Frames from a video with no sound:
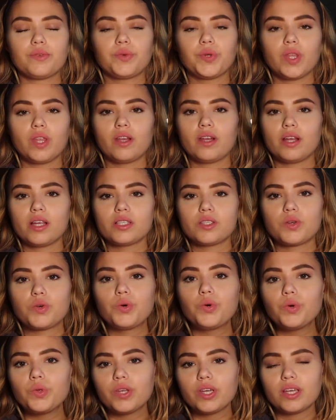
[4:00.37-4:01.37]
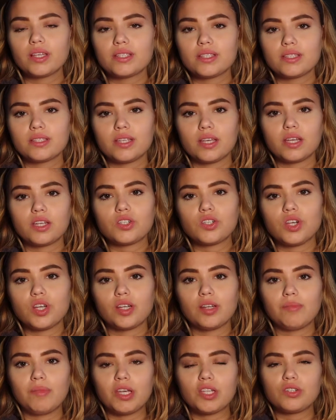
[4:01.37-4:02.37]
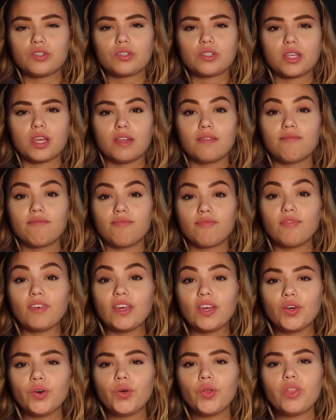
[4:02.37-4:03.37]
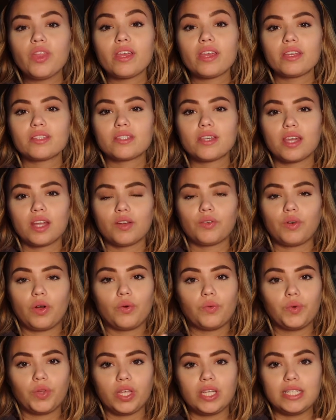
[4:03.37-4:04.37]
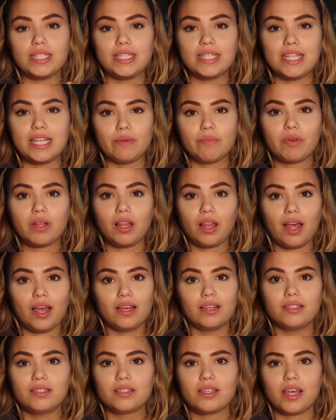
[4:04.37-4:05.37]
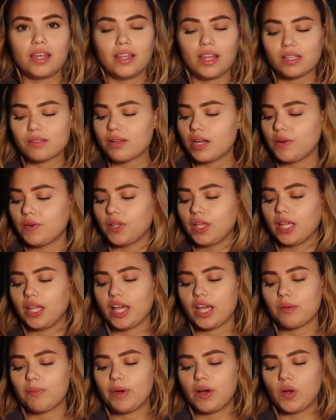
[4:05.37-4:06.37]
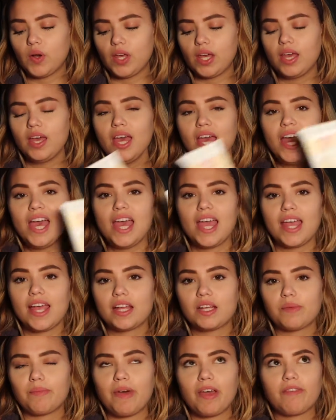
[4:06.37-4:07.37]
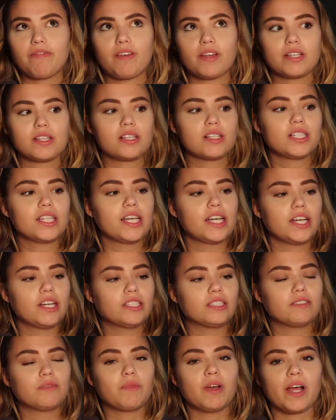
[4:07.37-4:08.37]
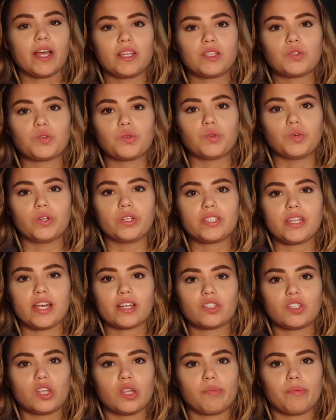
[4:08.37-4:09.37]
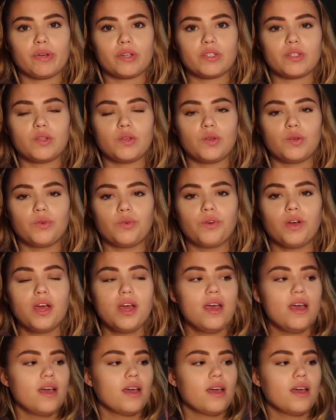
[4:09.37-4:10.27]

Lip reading: a really nice cooling sensation. It makes your skin feel like it's getting a really deep cleanse, and that's what I really like about it. And my friend Claire from high school is actually the person who